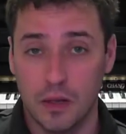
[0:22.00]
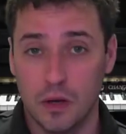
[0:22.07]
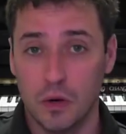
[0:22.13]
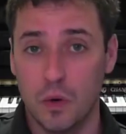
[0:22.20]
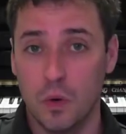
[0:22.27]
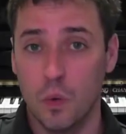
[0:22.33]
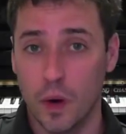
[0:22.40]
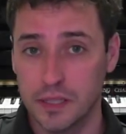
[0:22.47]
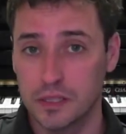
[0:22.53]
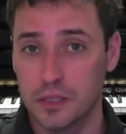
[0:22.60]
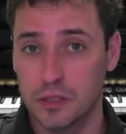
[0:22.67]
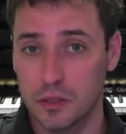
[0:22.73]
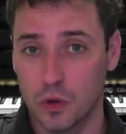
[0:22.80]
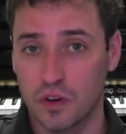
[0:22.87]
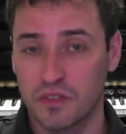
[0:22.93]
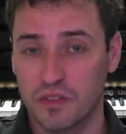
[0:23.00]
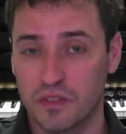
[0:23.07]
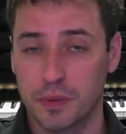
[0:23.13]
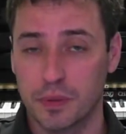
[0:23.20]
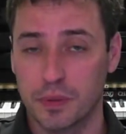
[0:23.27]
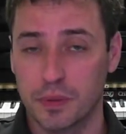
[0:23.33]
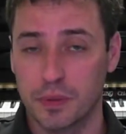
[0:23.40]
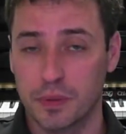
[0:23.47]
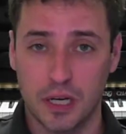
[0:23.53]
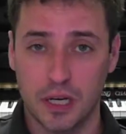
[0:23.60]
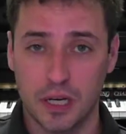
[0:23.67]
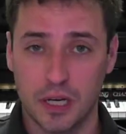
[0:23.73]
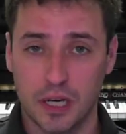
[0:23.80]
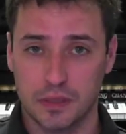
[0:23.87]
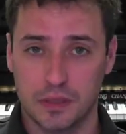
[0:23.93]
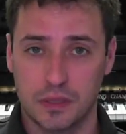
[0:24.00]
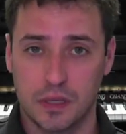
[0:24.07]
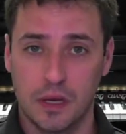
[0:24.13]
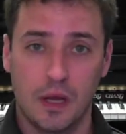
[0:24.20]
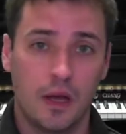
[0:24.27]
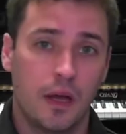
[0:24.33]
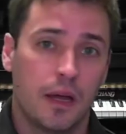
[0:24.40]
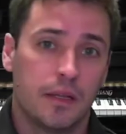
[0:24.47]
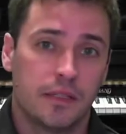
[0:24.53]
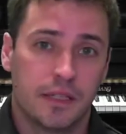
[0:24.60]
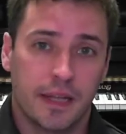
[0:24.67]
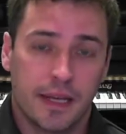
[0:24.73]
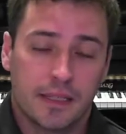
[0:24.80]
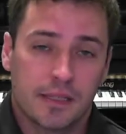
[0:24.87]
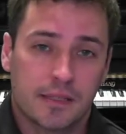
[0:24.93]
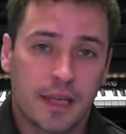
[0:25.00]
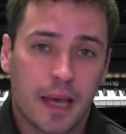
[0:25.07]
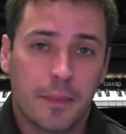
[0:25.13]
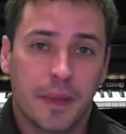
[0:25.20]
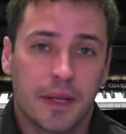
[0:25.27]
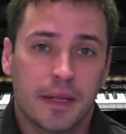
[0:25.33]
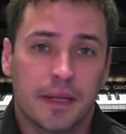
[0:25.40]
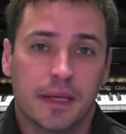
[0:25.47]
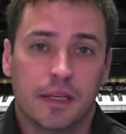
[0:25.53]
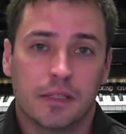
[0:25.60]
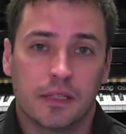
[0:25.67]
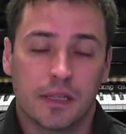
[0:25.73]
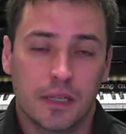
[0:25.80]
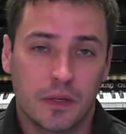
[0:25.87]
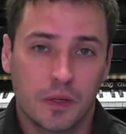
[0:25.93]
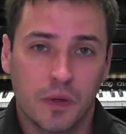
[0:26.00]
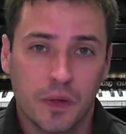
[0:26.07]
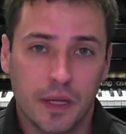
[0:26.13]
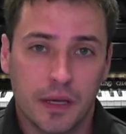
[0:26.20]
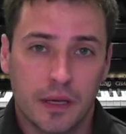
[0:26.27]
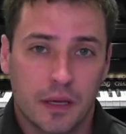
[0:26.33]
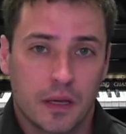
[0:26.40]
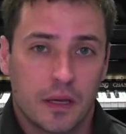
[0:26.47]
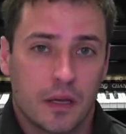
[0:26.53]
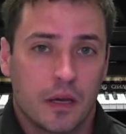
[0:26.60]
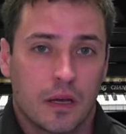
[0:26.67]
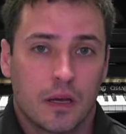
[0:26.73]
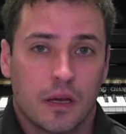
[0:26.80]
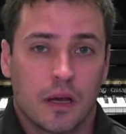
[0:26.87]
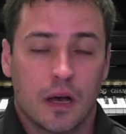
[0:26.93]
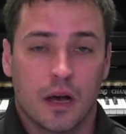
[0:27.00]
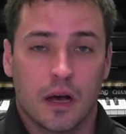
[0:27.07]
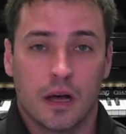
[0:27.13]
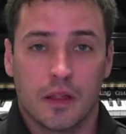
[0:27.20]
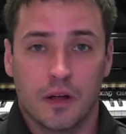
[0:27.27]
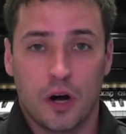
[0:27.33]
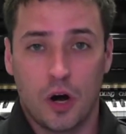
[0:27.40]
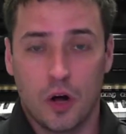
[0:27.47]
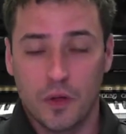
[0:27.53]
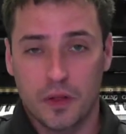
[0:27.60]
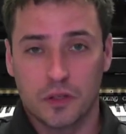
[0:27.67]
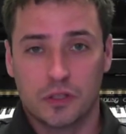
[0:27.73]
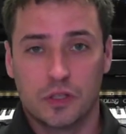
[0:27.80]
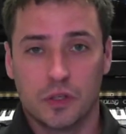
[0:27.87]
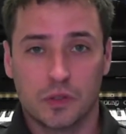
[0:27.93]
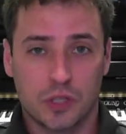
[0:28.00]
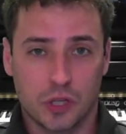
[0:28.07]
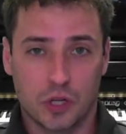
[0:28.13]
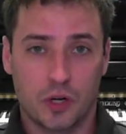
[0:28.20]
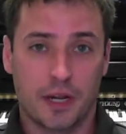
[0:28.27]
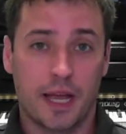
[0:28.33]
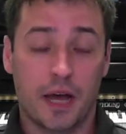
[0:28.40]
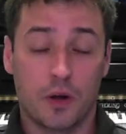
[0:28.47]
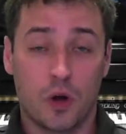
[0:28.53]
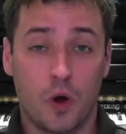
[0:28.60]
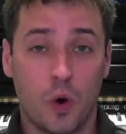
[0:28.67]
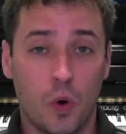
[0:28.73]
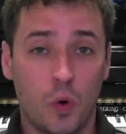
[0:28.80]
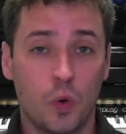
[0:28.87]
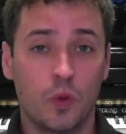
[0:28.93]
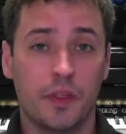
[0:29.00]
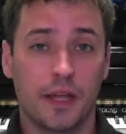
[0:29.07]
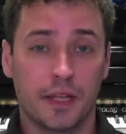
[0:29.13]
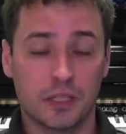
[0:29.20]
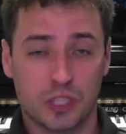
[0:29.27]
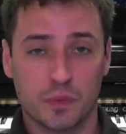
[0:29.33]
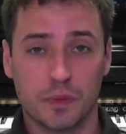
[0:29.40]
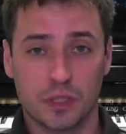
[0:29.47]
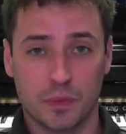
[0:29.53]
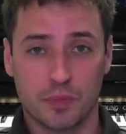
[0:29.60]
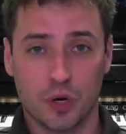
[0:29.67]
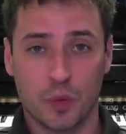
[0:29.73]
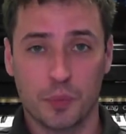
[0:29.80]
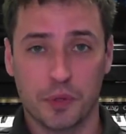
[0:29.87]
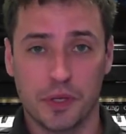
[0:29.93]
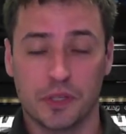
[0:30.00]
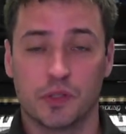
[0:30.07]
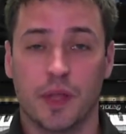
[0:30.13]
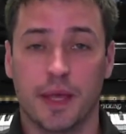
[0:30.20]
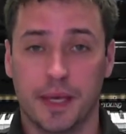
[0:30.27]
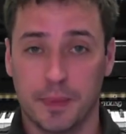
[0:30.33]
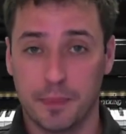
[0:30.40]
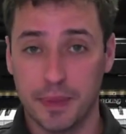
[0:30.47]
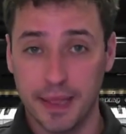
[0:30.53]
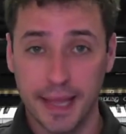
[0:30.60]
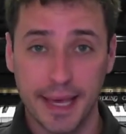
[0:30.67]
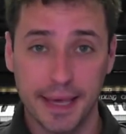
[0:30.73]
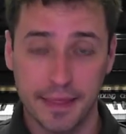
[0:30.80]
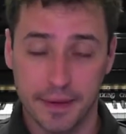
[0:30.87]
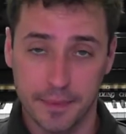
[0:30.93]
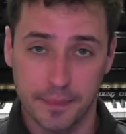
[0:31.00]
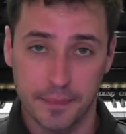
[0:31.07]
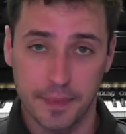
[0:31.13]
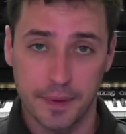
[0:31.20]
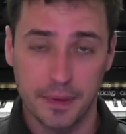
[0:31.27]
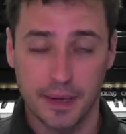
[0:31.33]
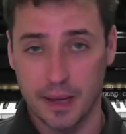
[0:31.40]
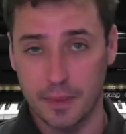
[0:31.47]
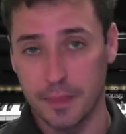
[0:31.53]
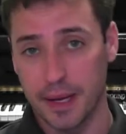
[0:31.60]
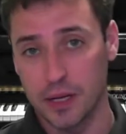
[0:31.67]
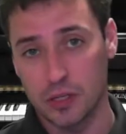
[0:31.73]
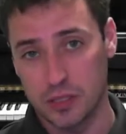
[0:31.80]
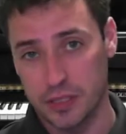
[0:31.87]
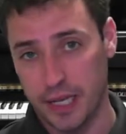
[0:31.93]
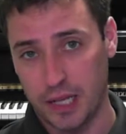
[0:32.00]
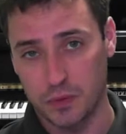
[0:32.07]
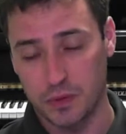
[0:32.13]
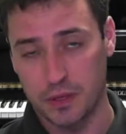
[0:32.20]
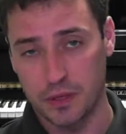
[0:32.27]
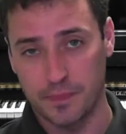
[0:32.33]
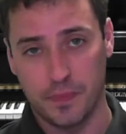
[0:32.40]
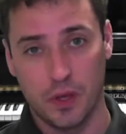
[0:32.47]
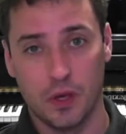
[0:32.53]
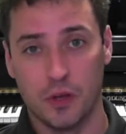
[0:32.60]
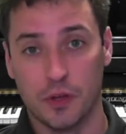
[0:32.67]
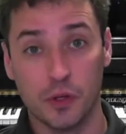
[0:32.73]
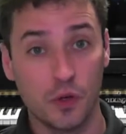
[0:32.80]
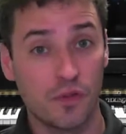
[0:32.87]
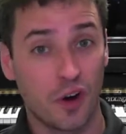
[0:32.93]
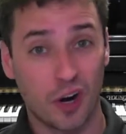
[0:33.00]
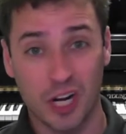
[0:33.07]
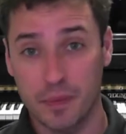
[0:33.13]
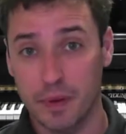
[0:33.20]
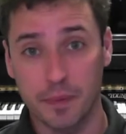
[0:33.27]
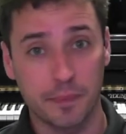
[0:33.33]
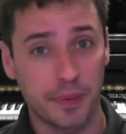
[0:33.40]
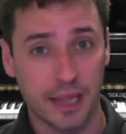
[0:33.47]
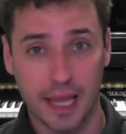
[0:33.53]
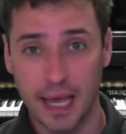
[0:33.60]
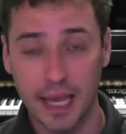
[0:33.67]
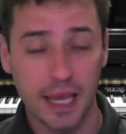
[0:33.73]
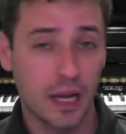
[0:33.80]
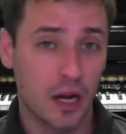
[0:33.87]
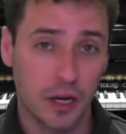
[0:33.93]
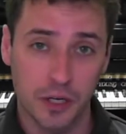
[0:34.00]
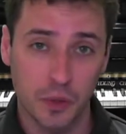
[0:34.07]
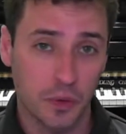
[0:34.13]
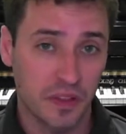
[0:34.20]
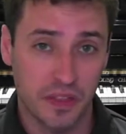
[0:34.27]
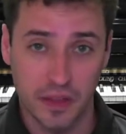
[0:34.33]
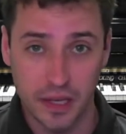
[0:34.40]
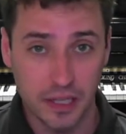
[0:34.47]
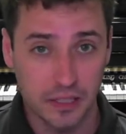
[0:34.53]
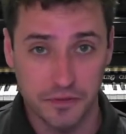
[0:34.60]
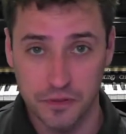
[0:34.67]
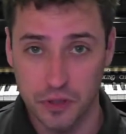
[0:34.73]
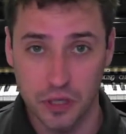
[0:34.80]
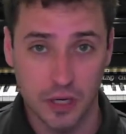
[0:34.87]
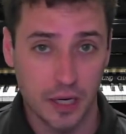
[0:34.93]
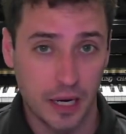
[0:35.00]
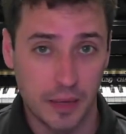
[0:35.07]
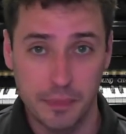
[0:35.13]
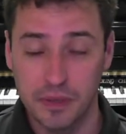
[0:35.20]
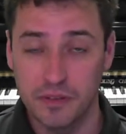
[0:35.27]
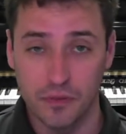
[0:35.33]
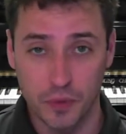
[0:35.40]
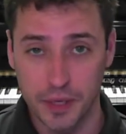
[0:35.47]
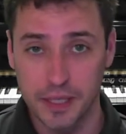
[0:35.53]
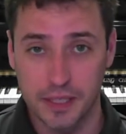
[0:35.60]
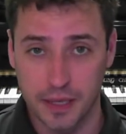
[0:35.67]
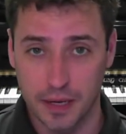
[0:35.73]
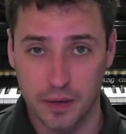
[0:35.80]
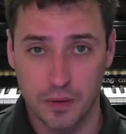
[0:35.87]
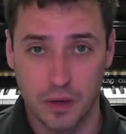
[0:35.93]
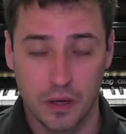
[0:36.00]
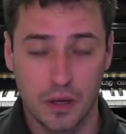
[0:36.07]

fellow Wessendorff percussion students. Today's assignment is a little unique. Uh, all the other students are learning how to hold the instruments appropriately so they can play them and make good sounds with them. You've already been playing on your things for a couple of weeks now.